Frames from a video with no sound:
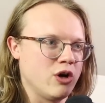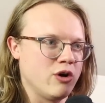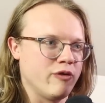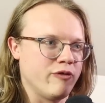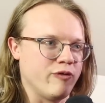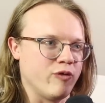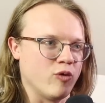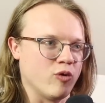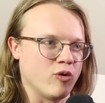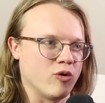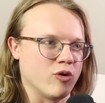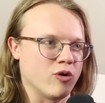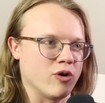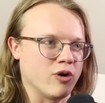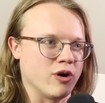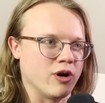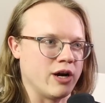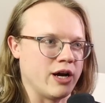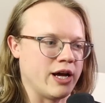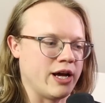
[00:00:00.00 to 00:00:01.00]

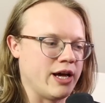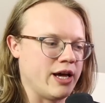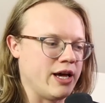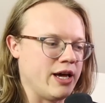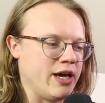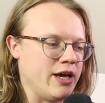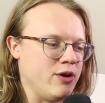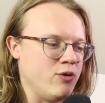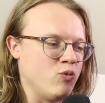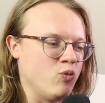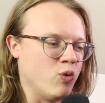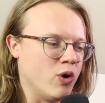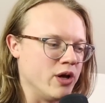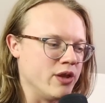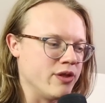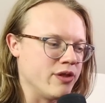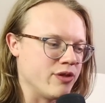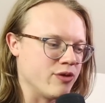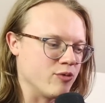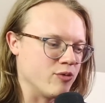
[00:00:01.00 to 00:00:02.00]
for a
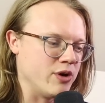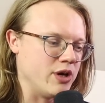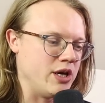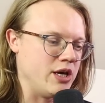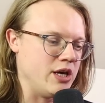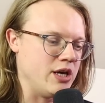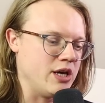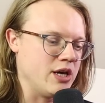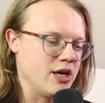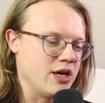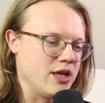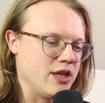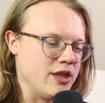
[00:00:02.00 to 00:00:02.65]
1/3